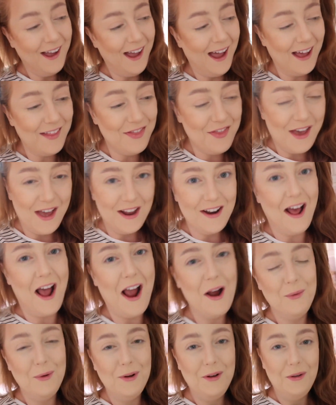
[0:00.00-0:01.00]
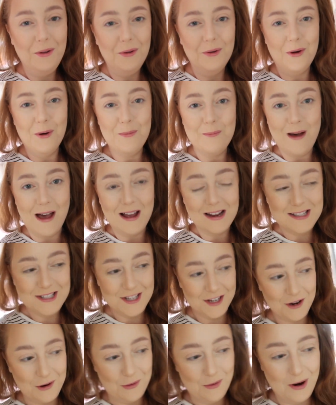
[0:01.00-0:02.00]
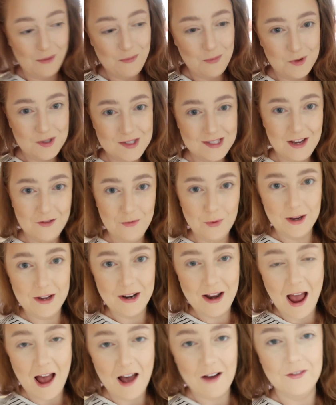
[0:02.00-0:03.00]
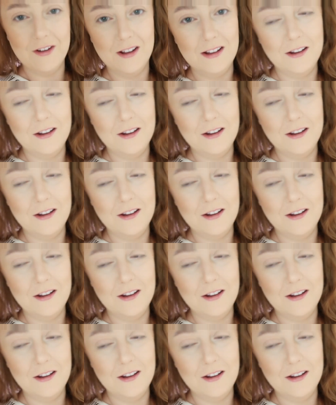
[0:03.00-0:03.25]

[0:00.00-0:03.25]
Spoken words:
And then I will come back to you and we'll see if we can have a